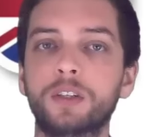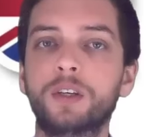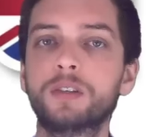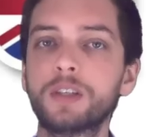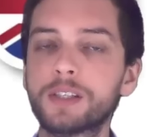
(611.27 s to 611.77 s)

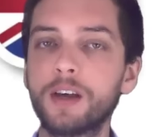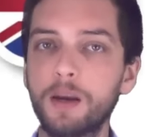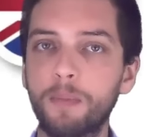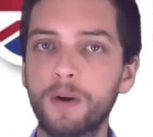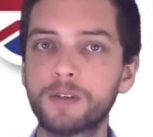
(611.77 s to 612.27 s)
Using
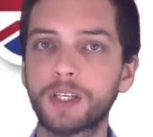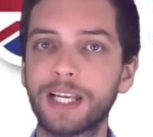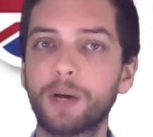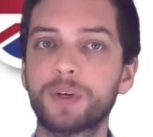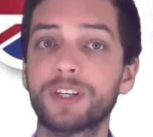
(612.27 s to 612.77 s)
signposting
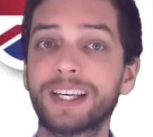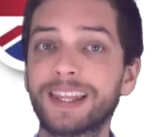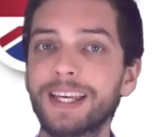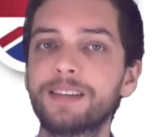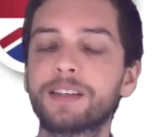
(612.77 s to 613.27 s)
language
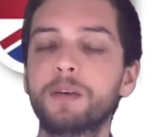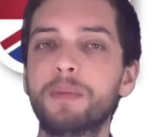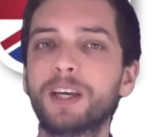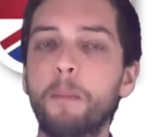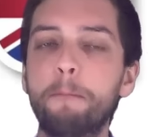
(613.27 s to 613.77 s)
like this can
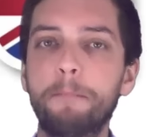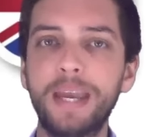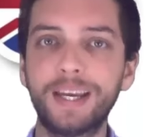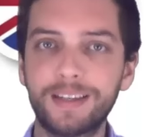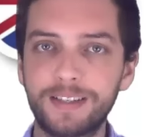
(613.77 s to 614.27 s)
make a
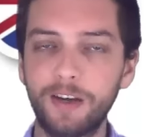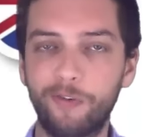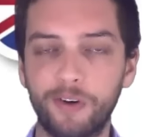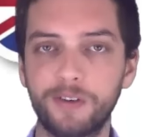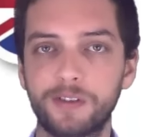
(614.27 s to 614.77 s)
big
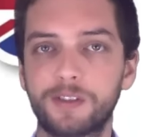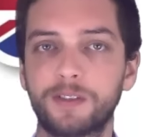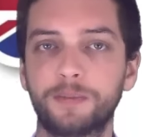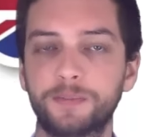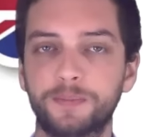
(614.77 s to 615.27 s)
difference.